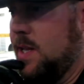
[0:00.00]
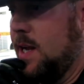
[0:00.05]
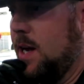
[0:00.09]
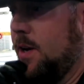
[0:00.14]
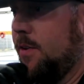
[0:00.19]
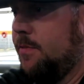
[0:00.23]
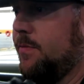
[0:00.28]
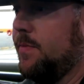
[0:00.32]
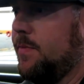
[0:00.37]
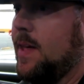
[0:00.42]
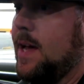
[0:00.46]

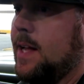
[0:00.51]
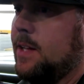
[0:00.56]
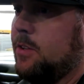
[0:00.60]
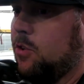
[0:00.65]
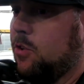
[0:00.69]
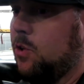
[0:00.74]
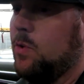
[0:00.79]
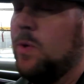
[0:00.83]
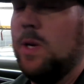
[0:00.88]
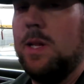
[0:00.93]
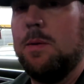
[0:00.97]
now that
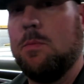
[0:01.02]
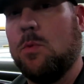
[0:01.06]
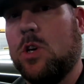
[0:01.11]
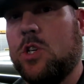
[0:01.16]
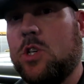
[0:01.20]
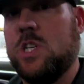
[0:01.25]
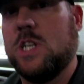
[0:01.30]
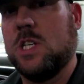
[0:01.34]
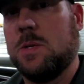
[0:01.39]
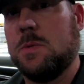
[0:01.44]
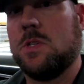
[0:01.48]
to do any more
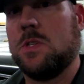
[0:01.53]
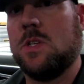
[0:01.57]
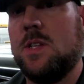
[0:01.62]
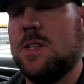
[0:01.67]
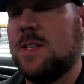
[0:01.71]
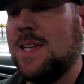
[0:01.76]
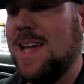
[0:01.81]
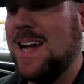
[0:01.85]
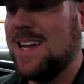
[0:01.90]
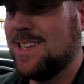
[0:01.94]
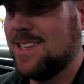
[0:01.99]
adjustments on
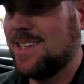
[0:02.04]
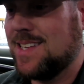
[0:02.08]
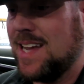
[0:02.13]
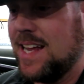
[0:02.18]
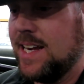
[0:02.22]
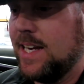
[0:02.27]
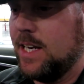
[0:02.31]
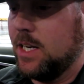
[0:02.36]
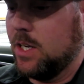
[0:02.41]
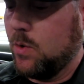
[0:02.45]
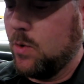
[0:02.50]
these gaskets, I
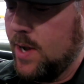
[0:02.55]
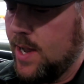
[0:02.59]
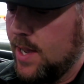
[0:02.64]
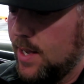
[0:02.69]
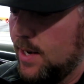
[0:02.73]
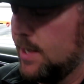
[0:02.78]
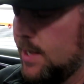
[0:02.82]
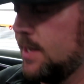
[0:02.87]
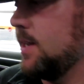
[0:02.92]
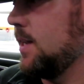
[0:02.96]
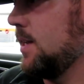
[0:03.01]
need to go ahead
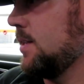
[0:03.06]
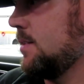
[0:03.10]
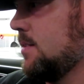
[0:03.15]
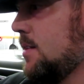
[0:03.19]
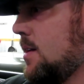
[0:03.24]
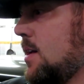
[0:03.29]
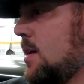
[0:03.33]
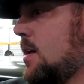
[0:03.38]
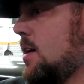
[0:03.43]
and get